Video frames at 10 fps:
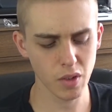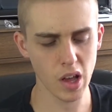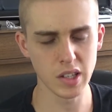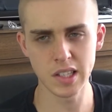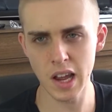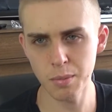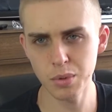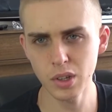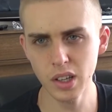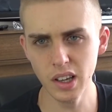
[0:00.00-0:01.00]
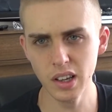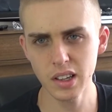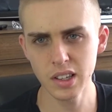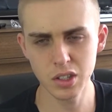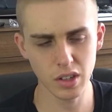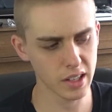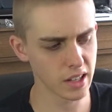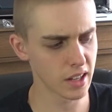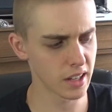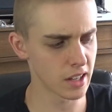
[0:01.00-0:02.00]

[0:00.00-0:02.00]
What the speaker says: as temporarily, until I get like